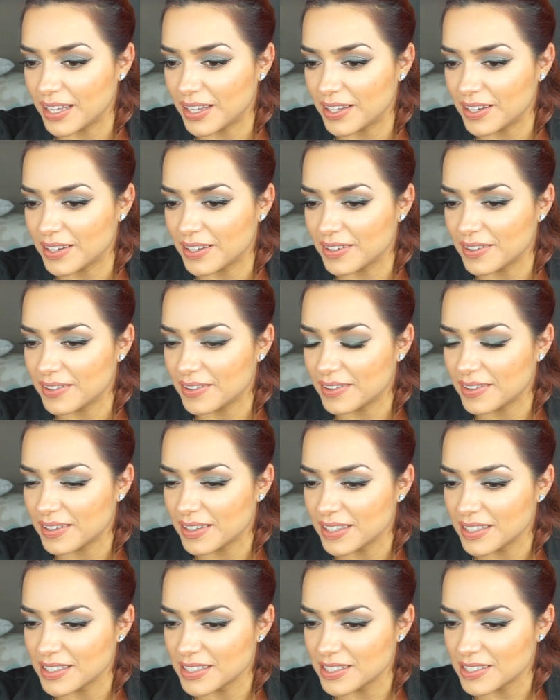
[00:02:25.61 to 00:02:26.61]
you know?
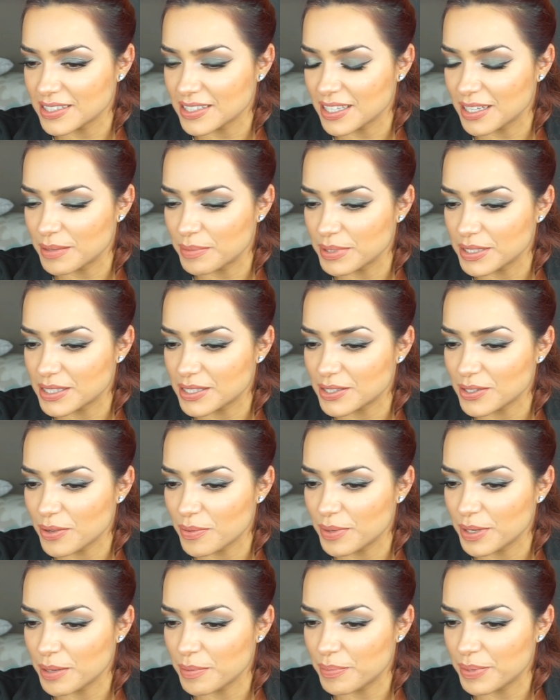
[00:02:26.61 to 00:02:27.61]
There's gonna be so
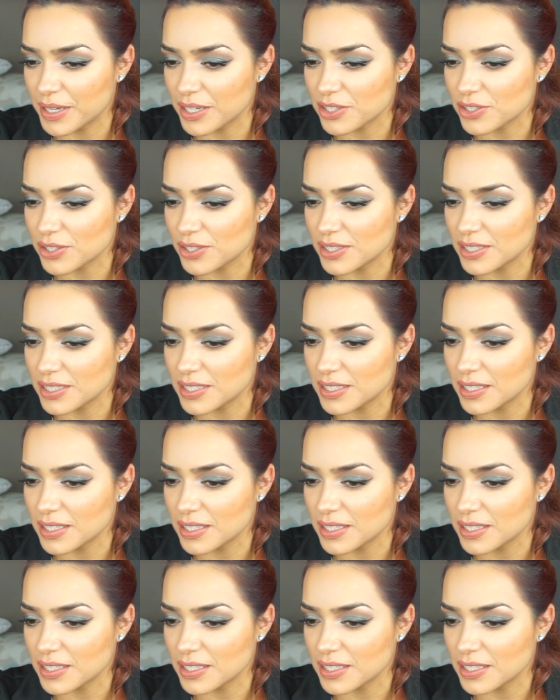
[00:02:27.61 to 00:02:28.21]
many pictures.